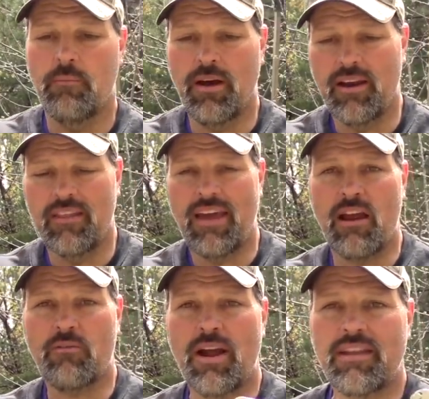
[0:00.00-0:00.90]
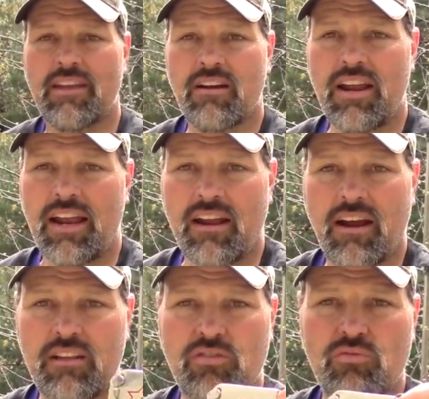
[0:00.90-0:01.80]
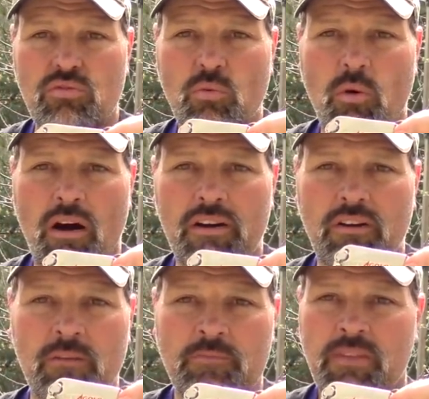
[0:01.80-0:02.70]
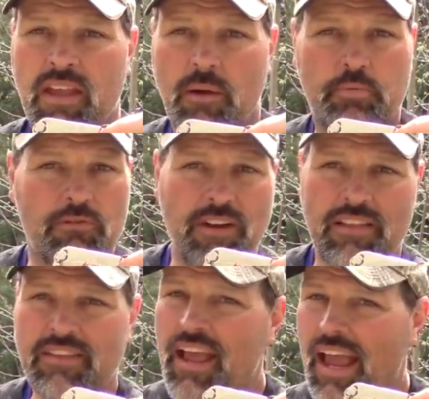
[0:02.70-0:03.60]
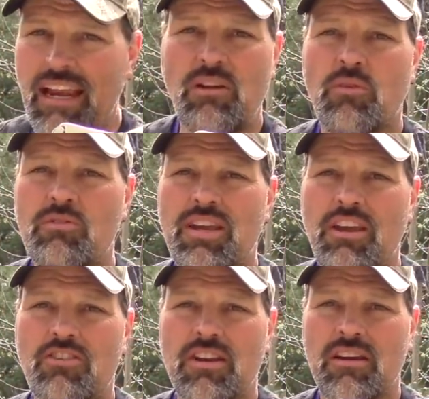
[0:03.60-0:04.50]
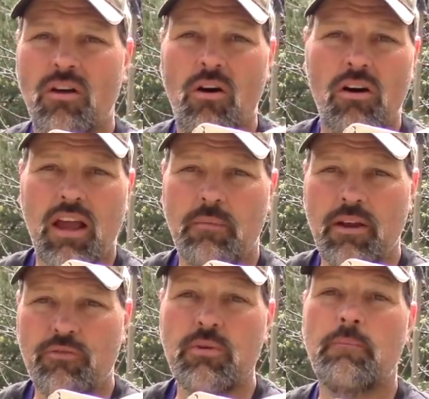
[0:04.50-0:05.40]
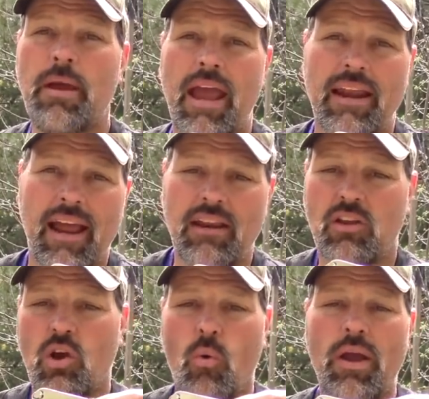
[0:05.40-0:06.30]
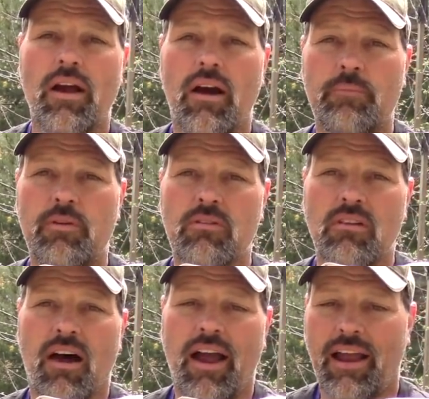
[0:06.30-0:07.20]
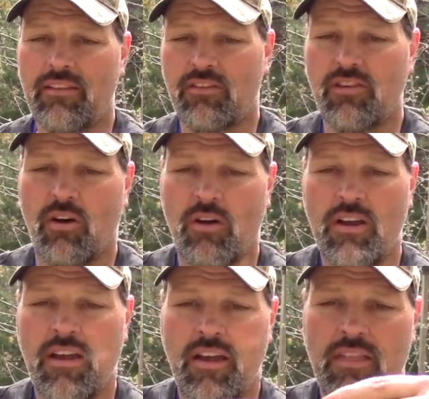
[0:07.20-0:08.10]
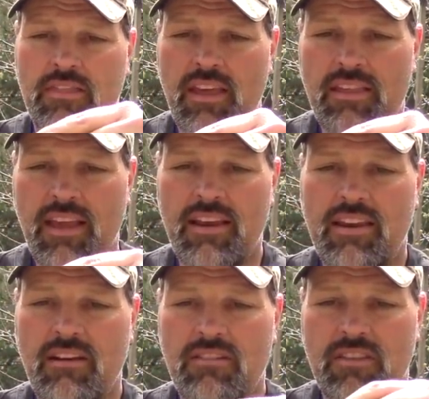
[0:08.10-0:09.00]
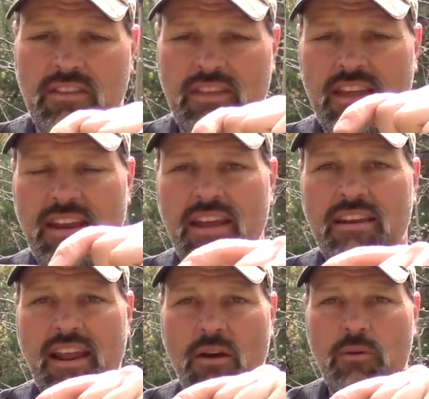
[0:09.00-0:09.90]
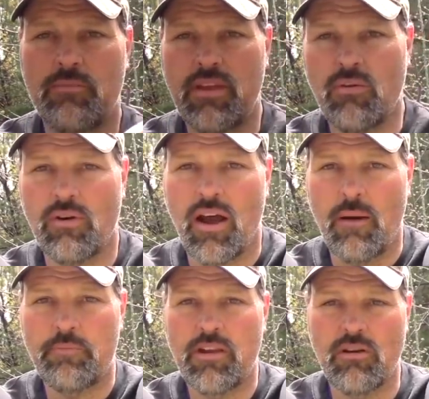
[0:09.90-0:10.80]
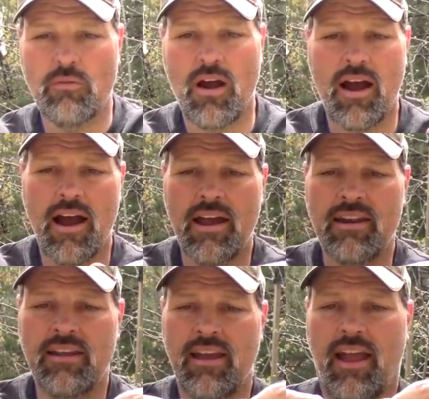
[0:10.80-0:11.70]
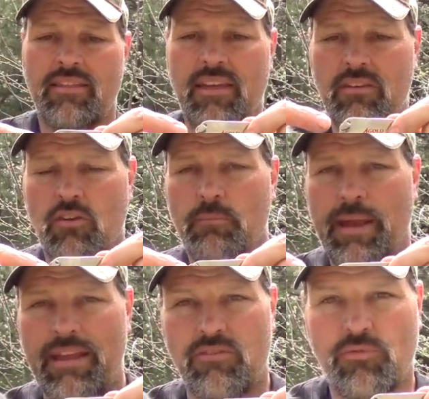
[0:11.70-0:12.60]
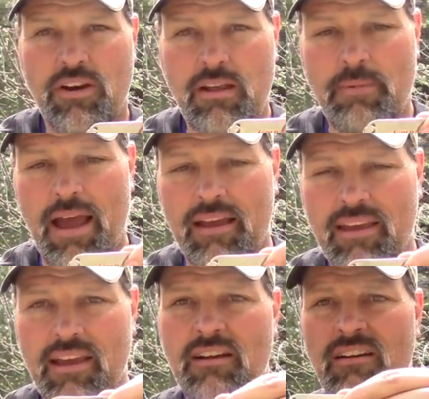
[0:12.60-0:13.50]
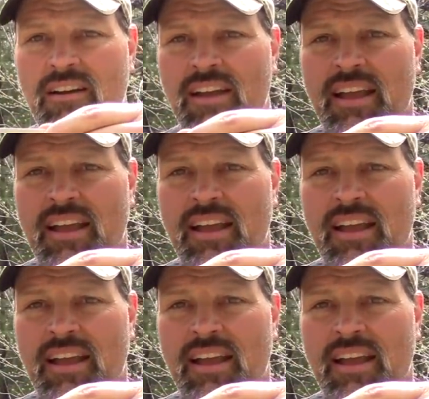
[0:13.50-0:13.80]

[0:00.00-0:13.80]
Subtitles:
but that right there, it cuts through the water, it prevents any rotation at all coming from the bait and going up your line. So this end here, the thin end, that would be going up to your rod, and then your bait's running back here.